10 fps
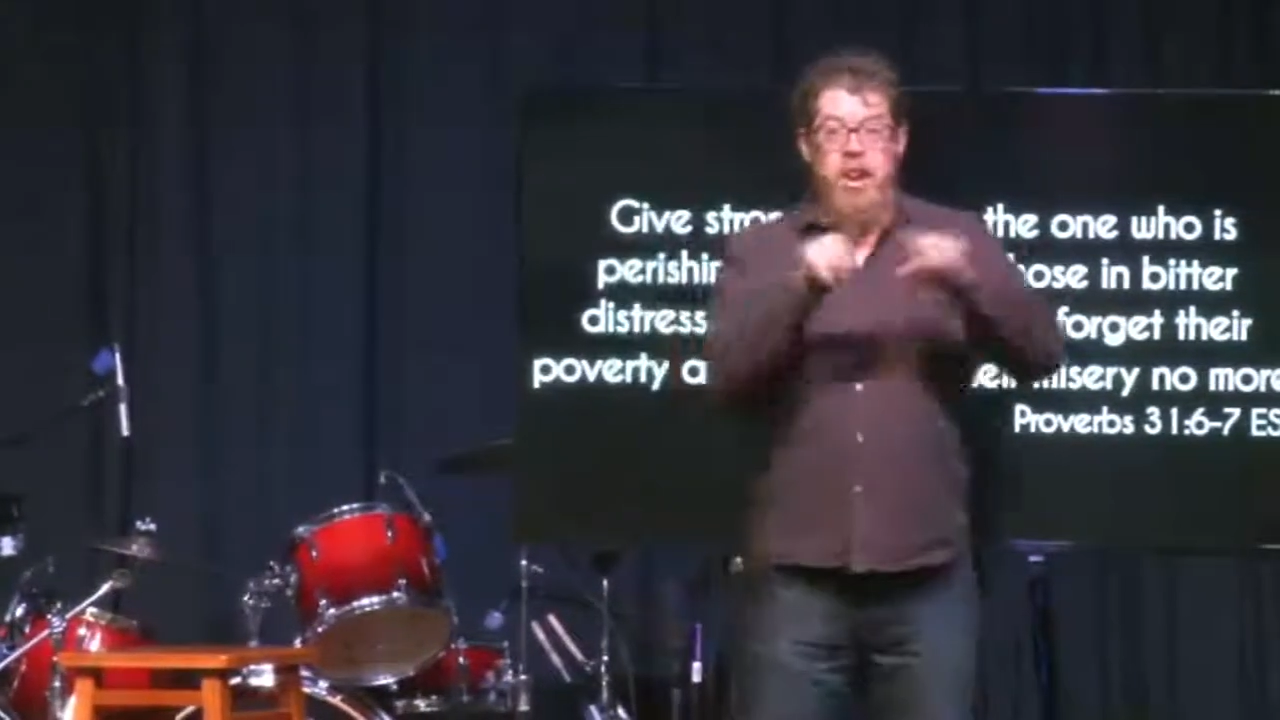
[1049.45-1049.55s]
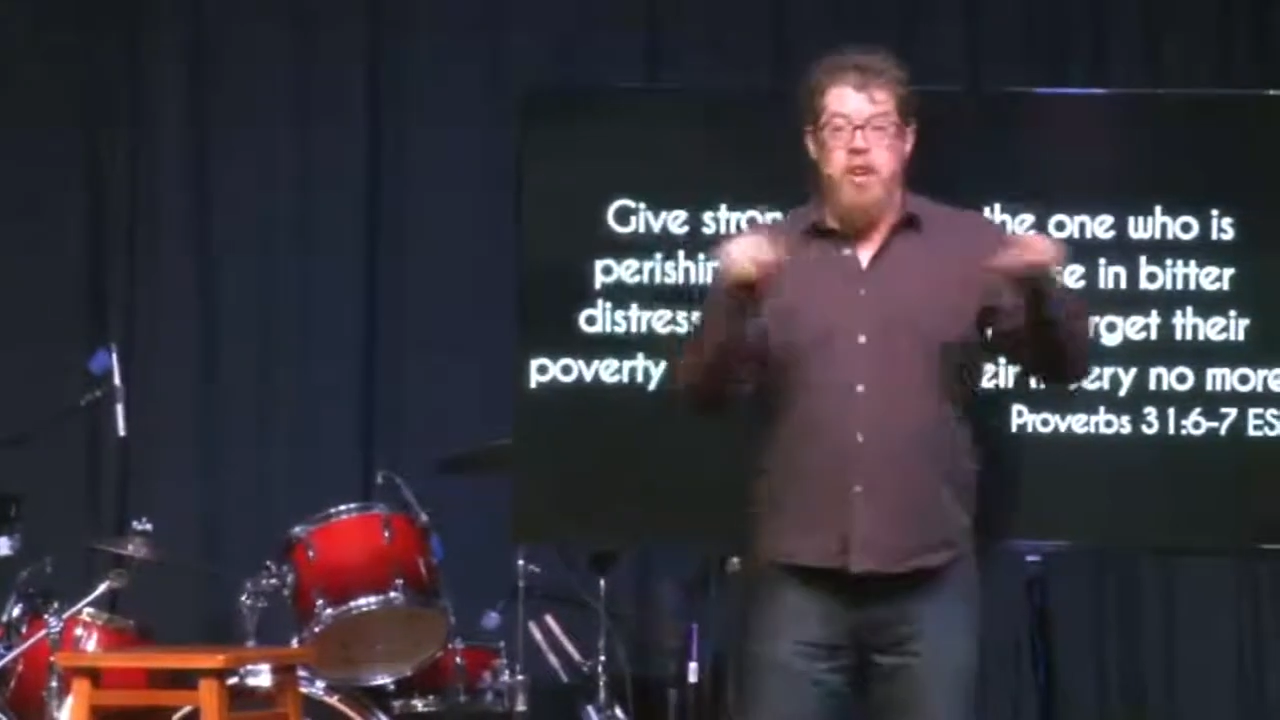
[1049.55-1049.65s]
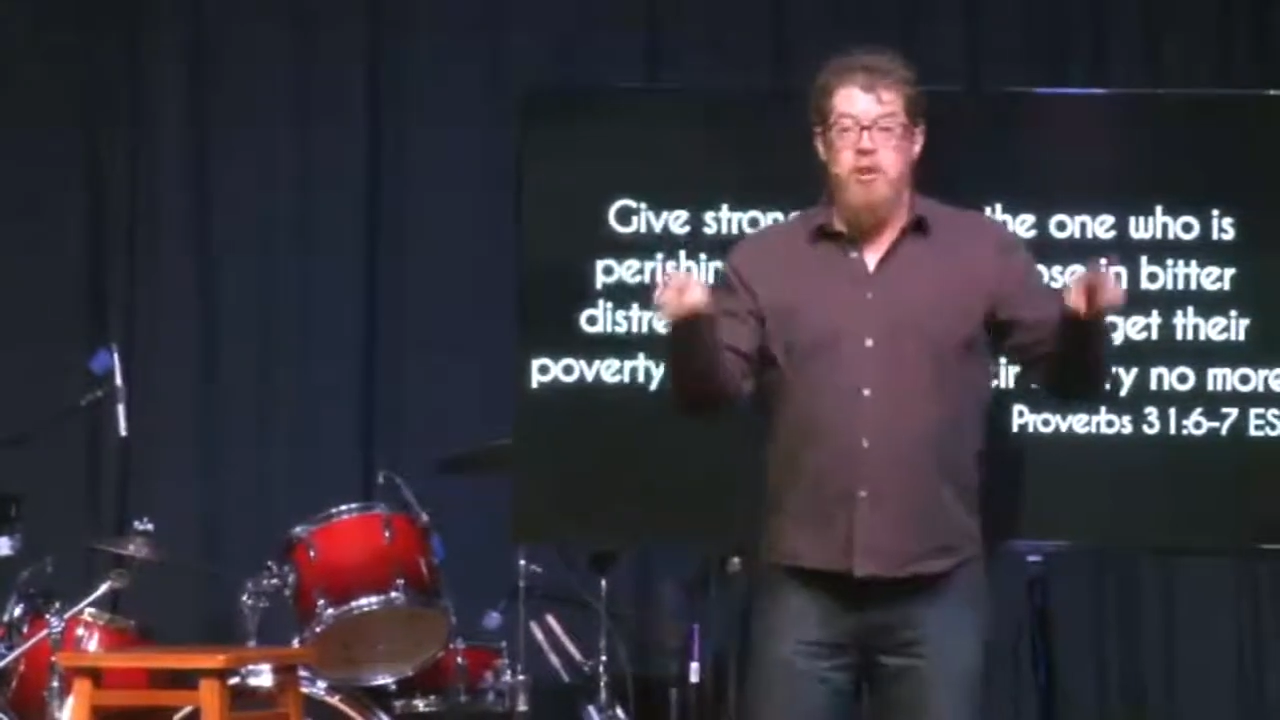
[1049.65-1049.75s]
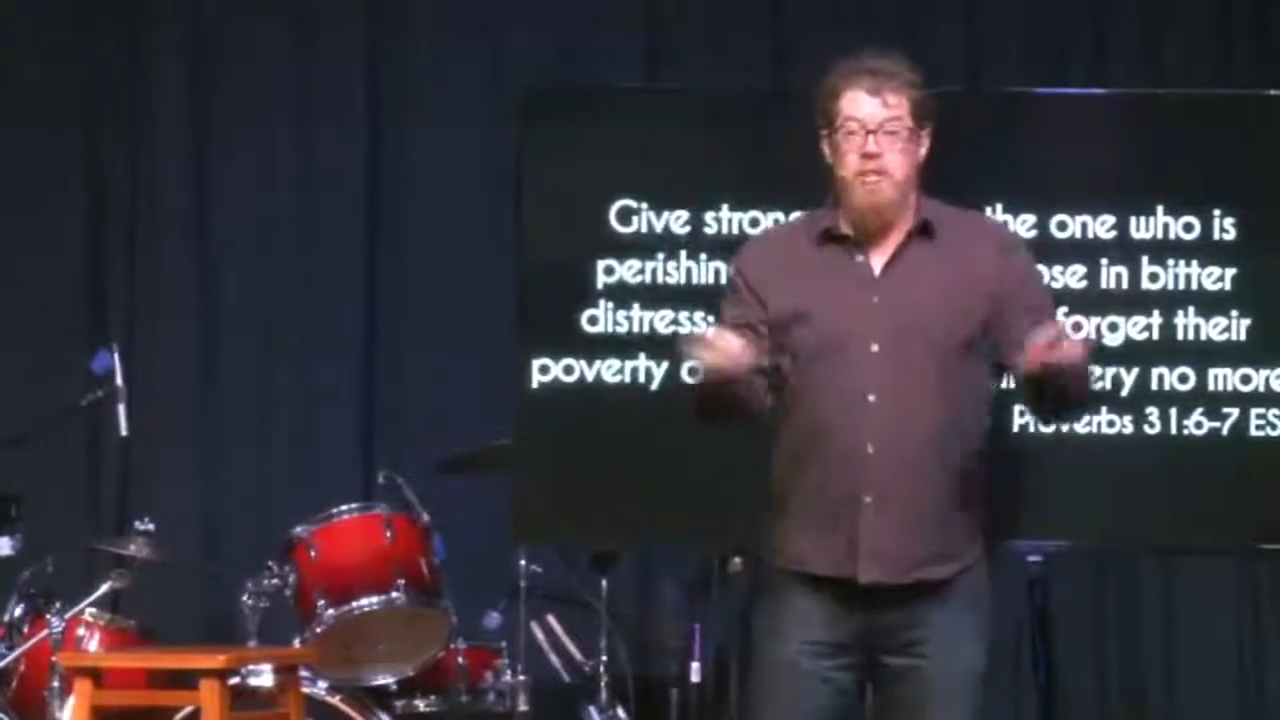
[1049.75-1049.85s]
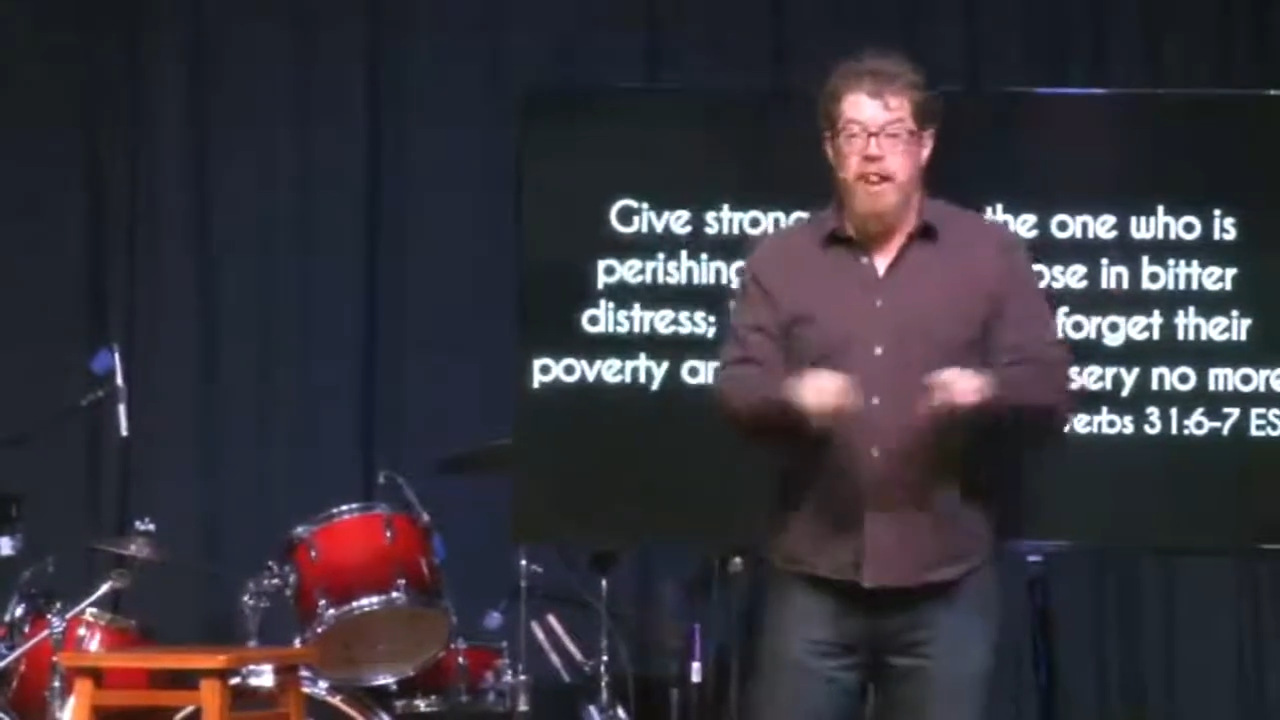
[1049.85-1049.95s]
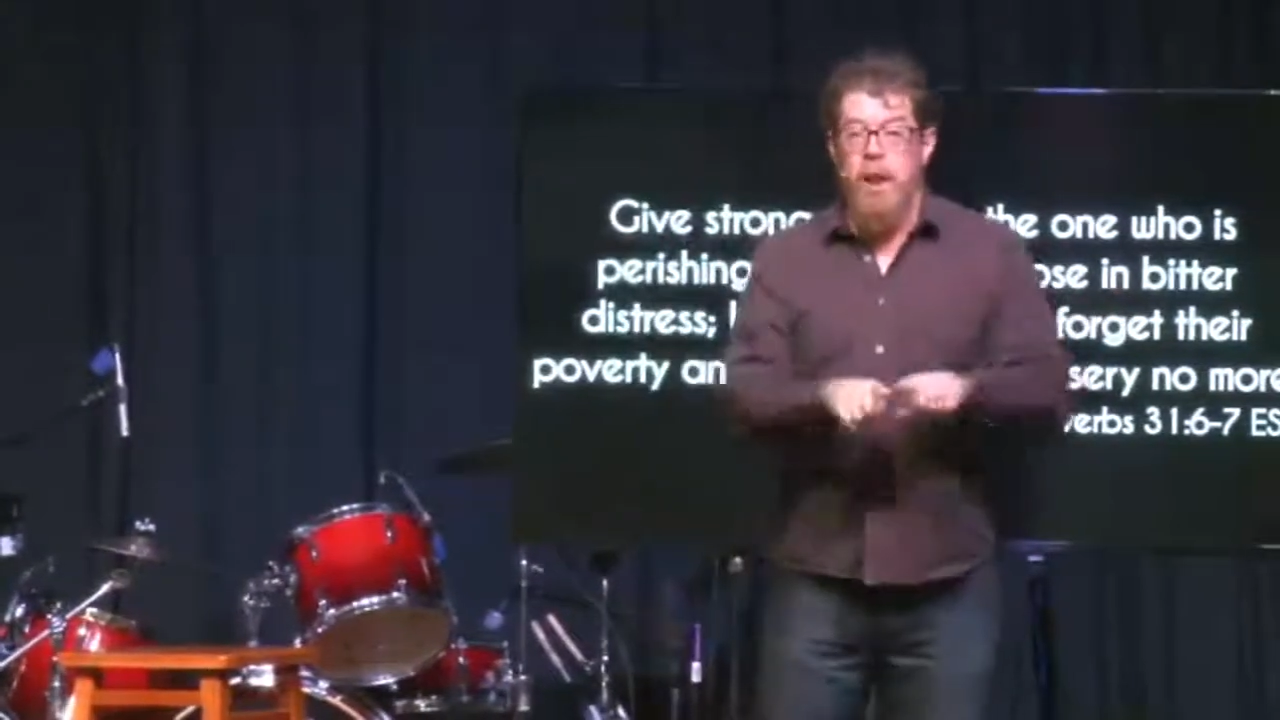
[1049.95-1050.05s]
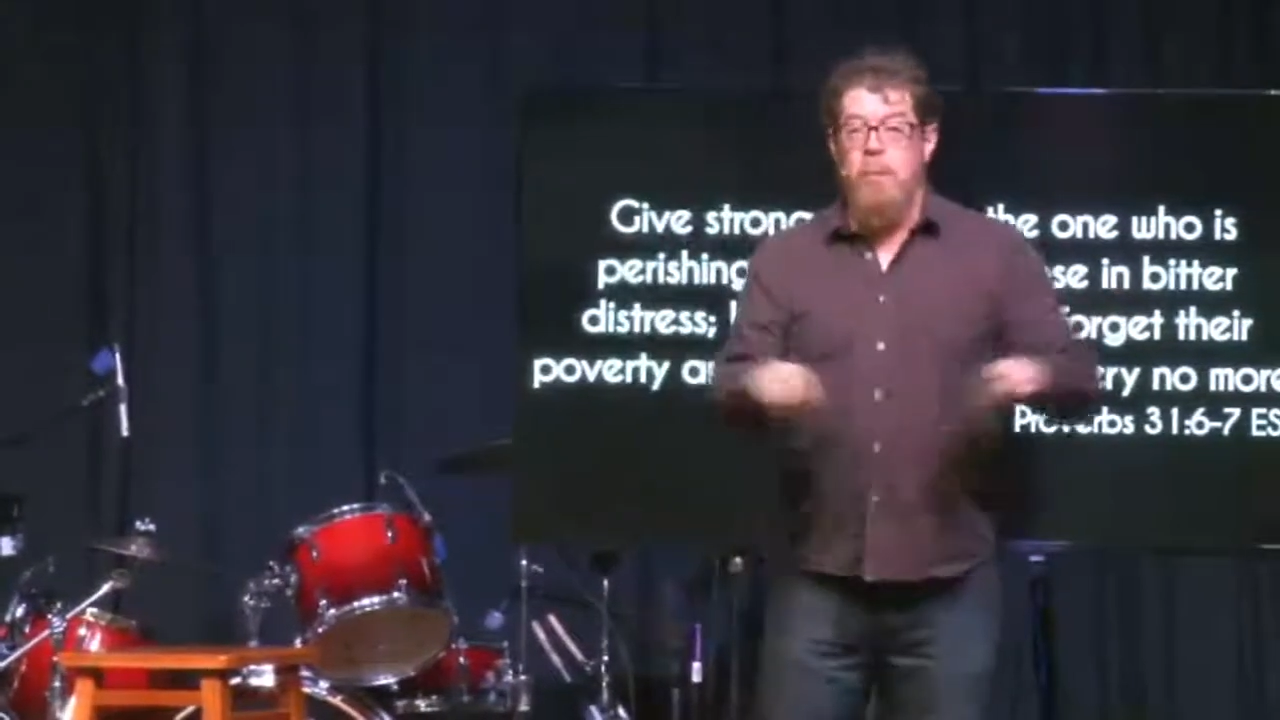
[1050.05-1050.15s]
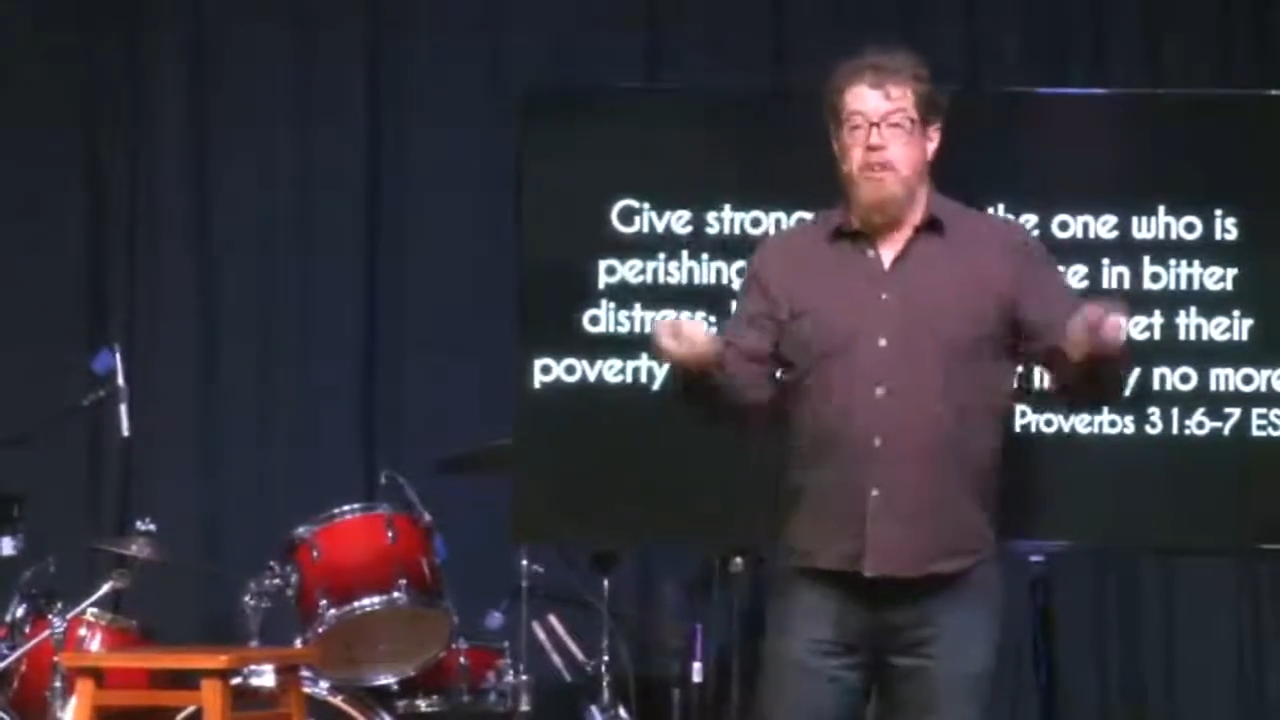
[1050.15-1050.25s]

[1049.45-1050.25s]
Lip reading: you develop a